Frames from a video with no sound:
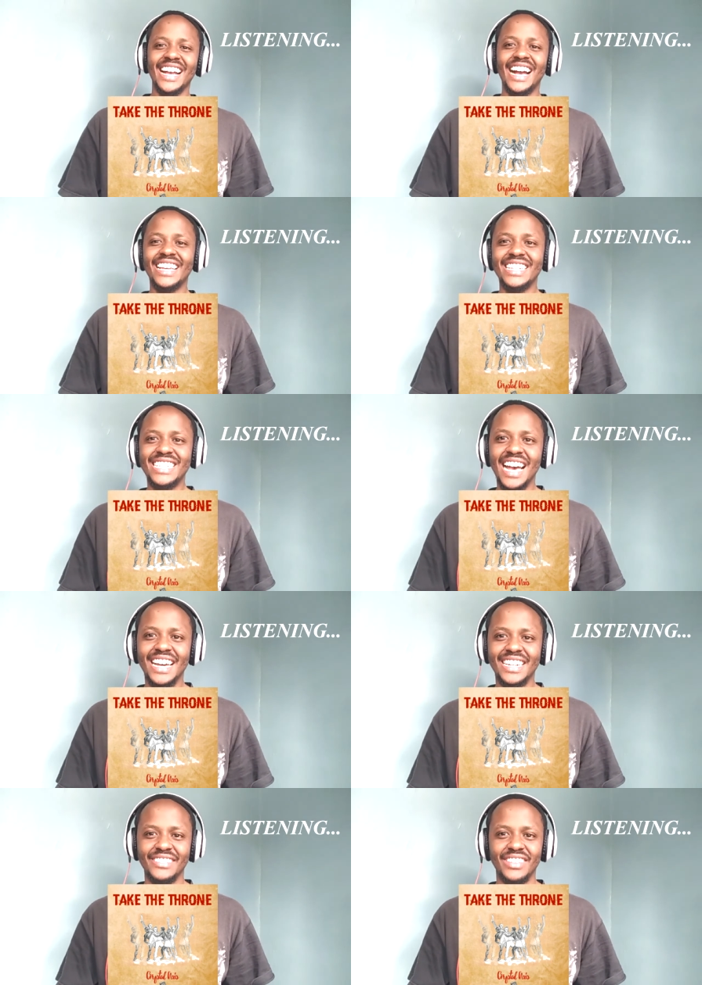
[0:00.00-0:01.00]

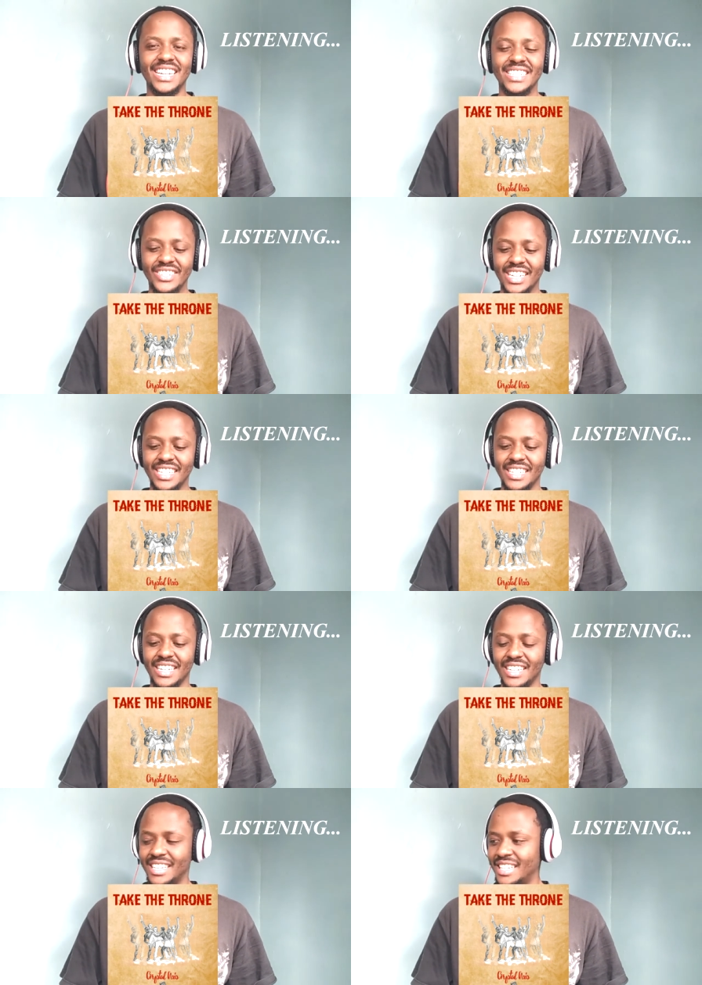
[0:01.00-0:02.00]
kagitari? That is really
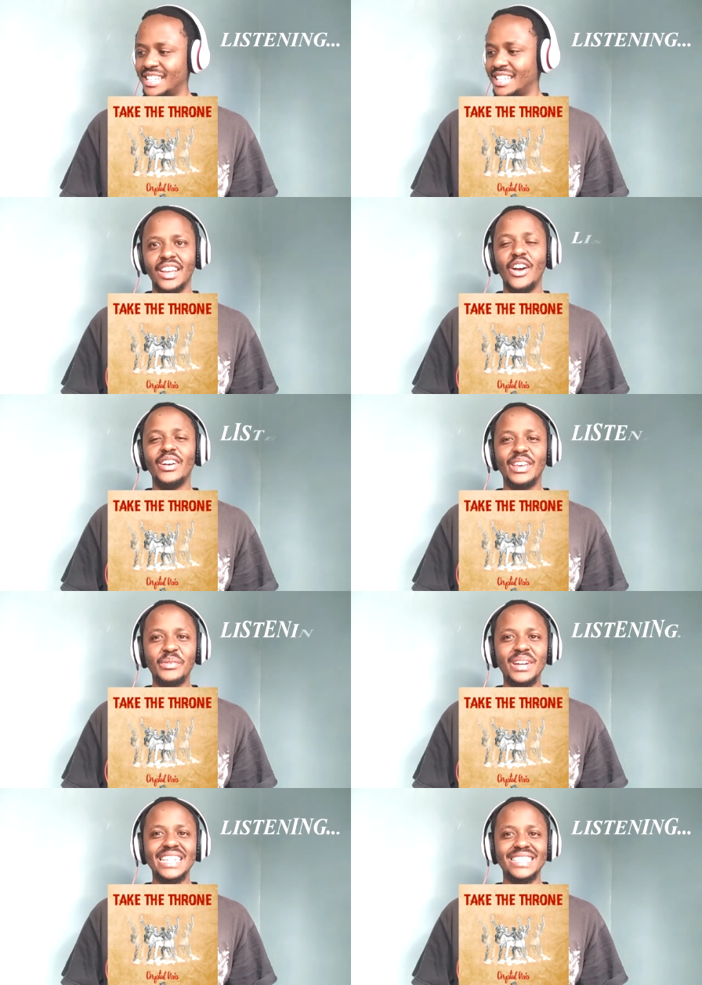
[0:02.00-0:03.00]
sick. Okay,
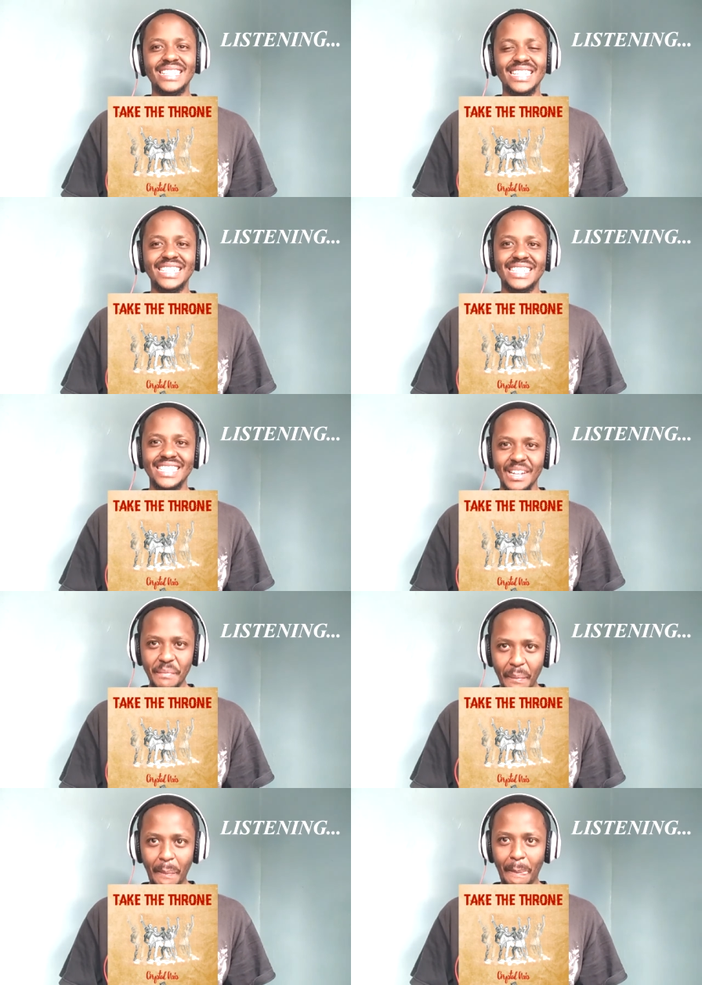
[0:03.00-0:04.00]
what is this?
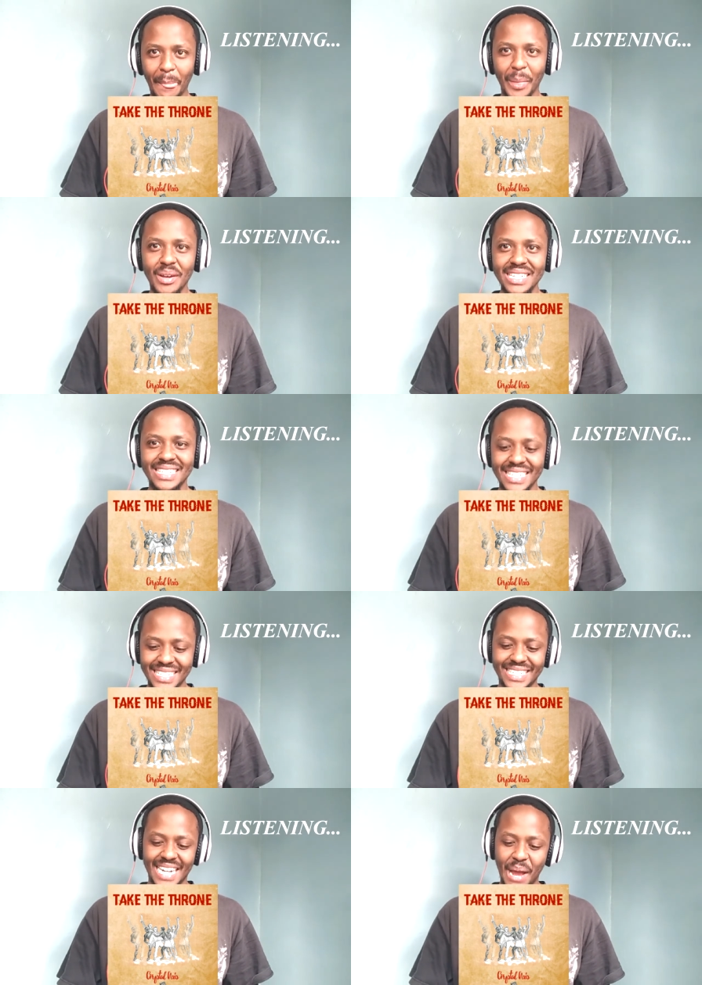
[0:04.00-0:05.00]
Mm, what is
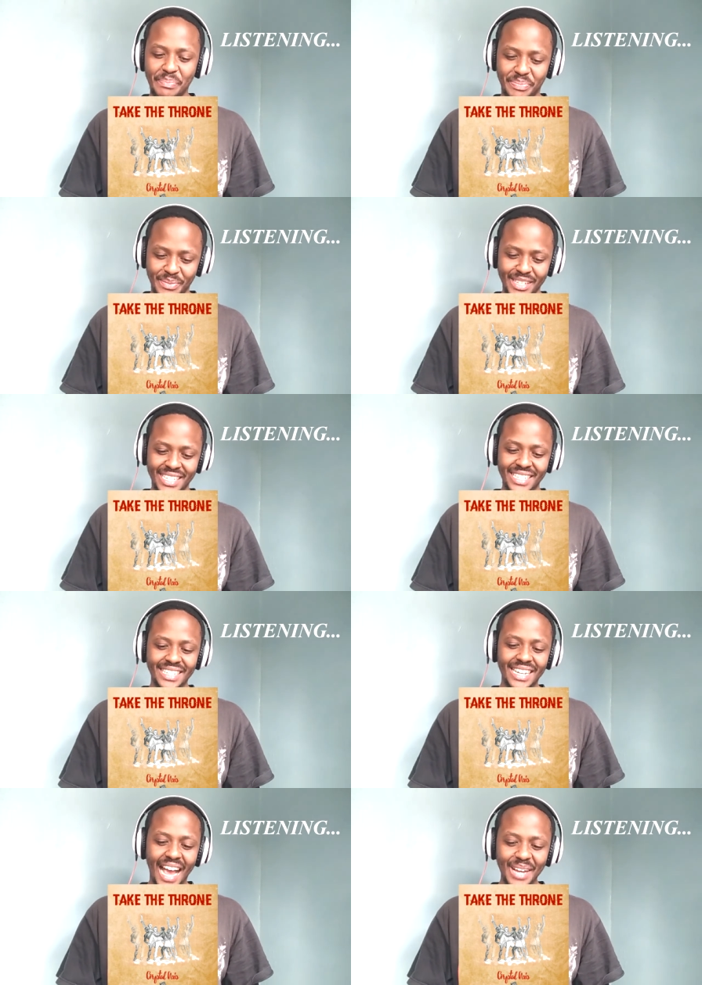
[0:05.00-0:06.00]
this trap
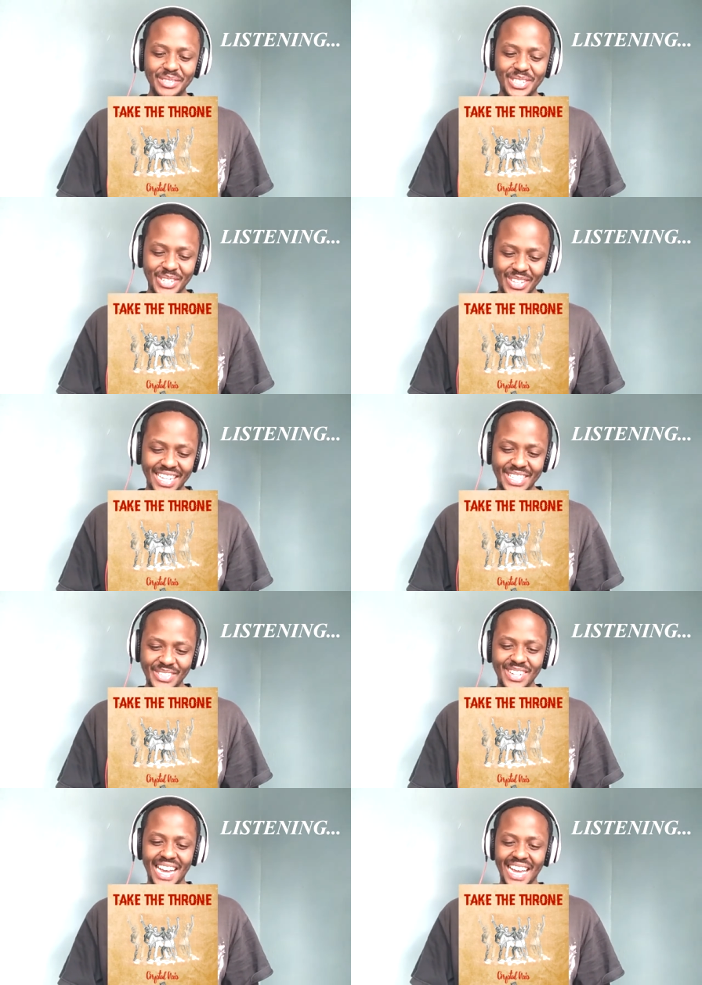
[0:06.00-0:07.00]
outro that
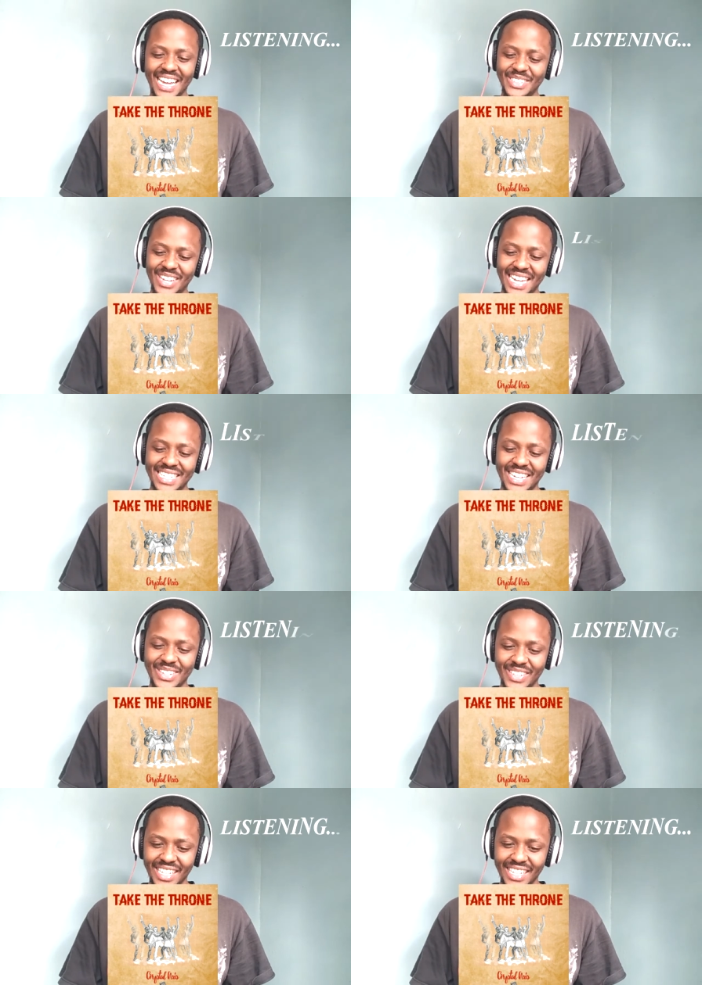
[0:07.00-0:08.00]
you guys are you guys are
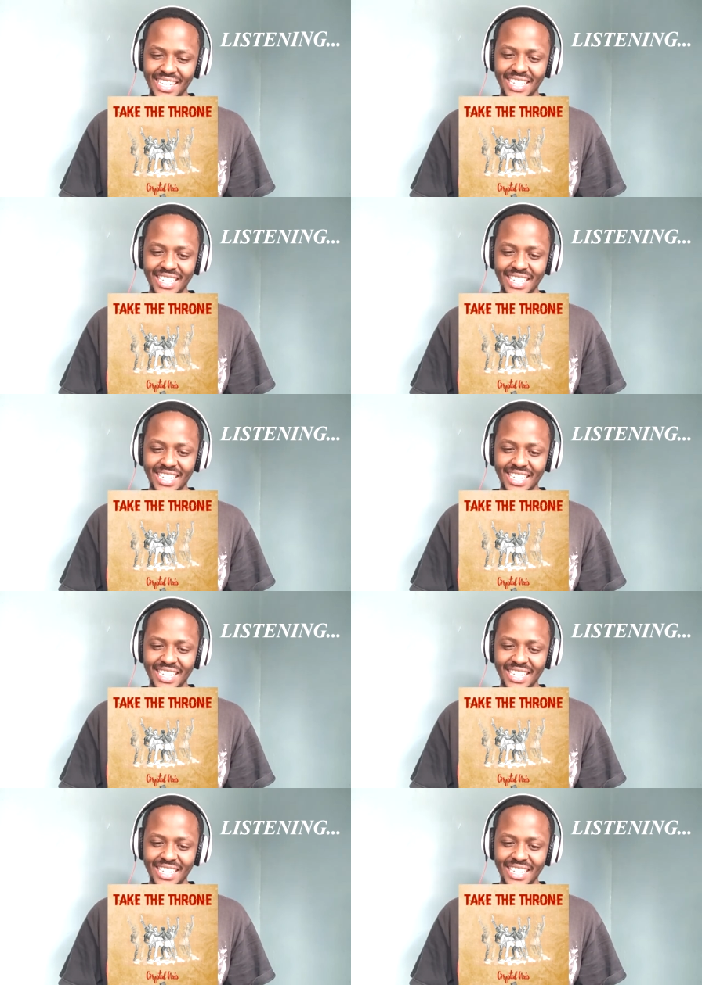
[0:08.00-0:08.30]
doing?